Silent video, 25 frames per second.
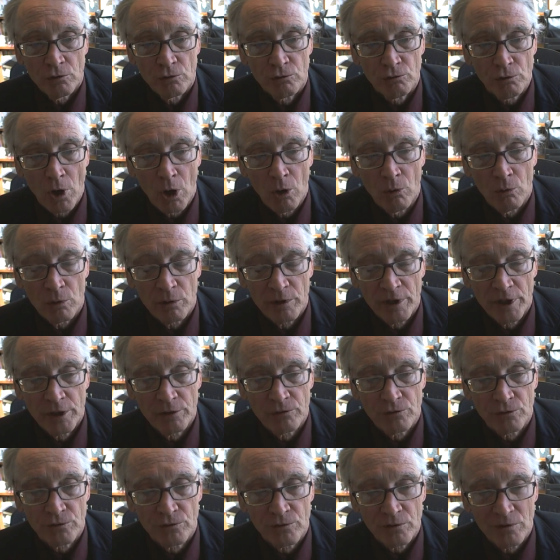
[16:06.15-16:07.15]
So
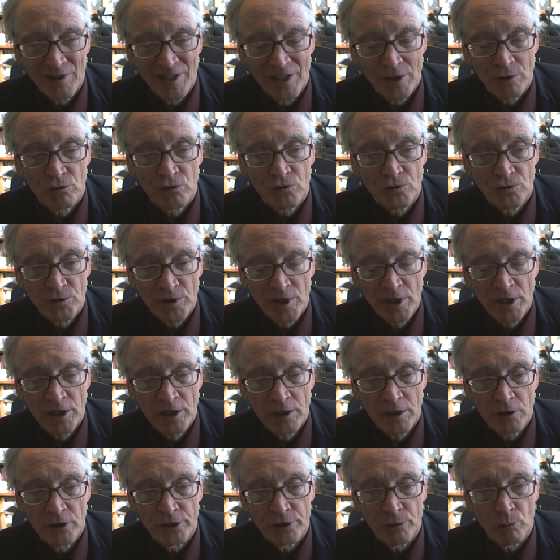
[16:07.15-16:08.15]
it's
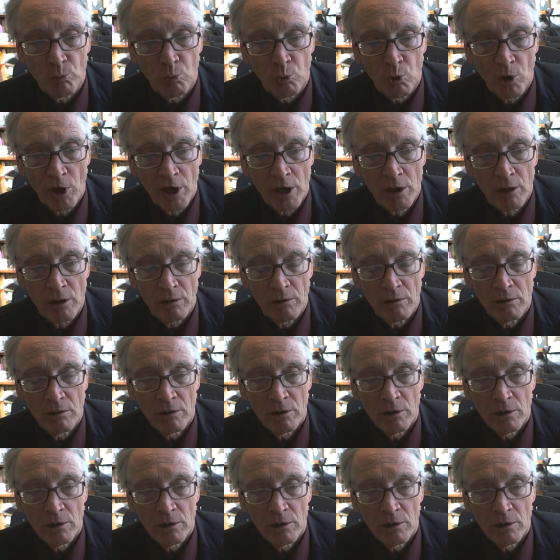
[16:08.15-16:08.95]
exceedingly rare